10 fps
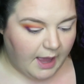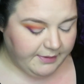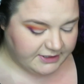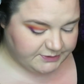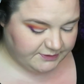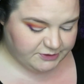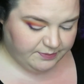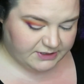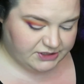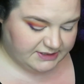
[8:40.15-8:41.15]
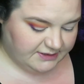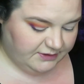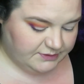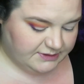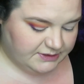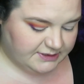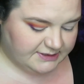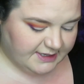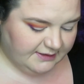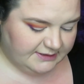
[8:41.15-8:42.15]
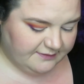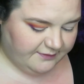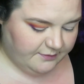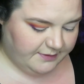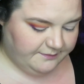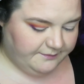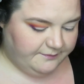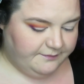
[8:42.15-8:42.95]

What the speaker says: I'm gonna switch brushes and use just a slightly different one.